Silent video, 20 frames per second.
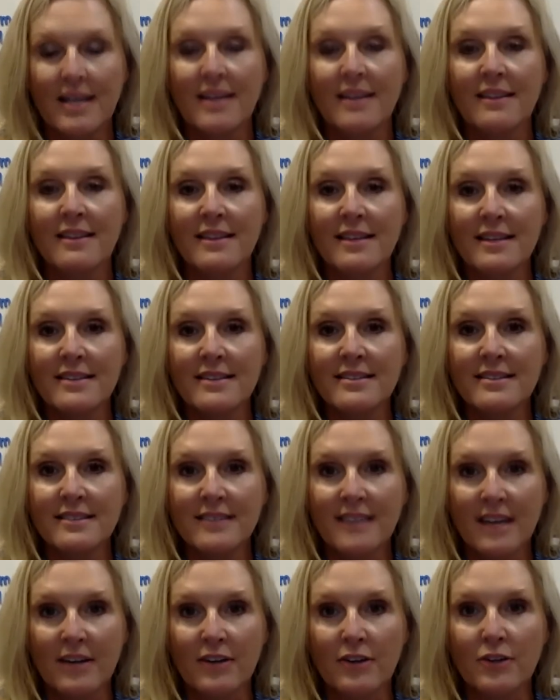This
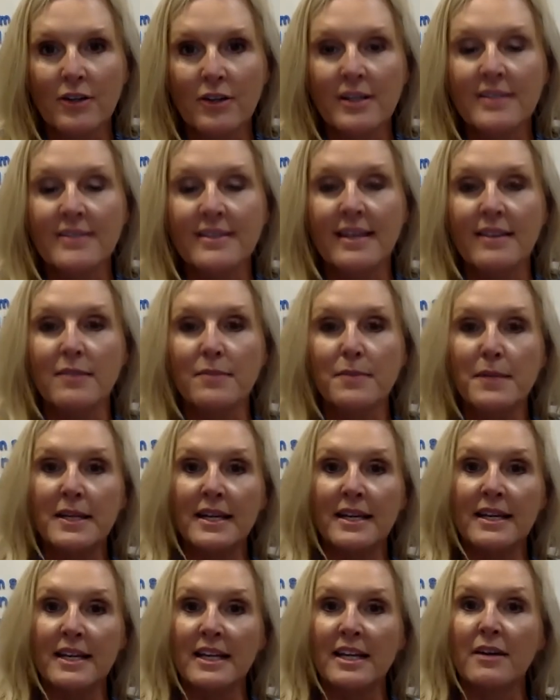letter is at the
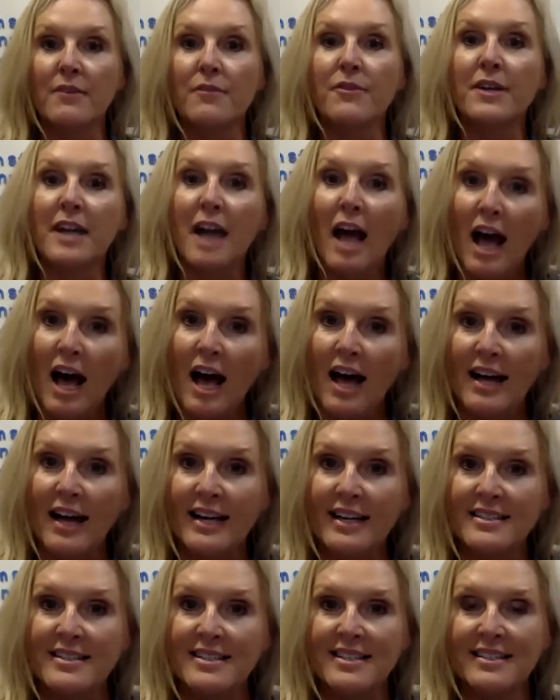beginning of
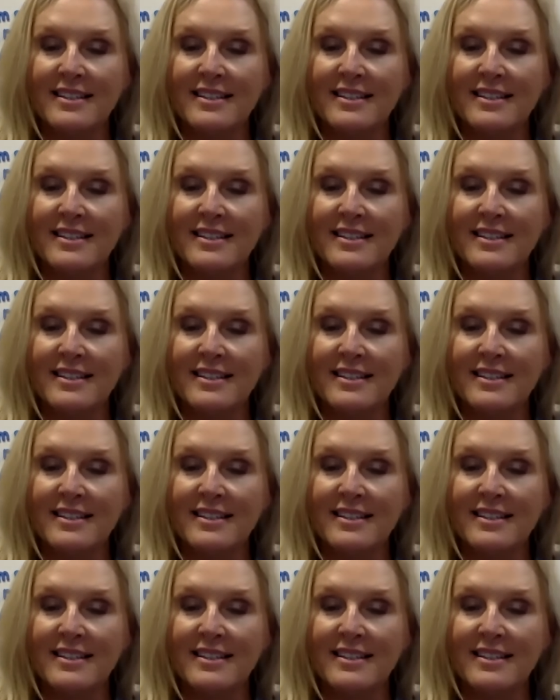kite.